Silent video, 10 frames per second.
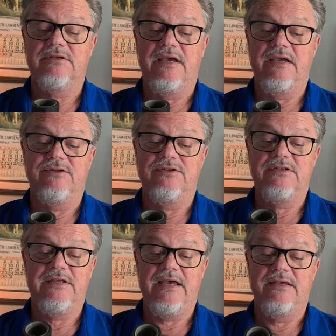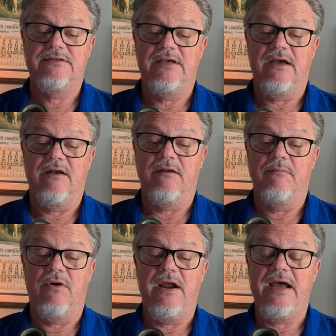like it just has
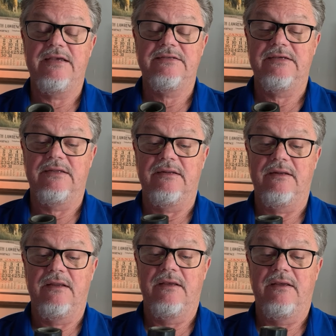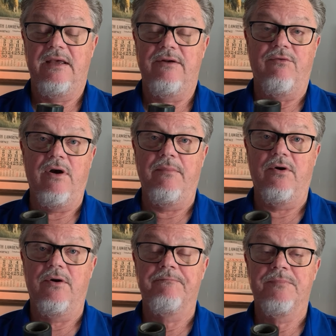brass and
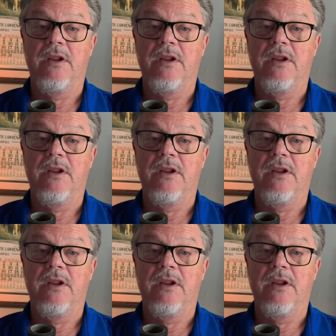rubber,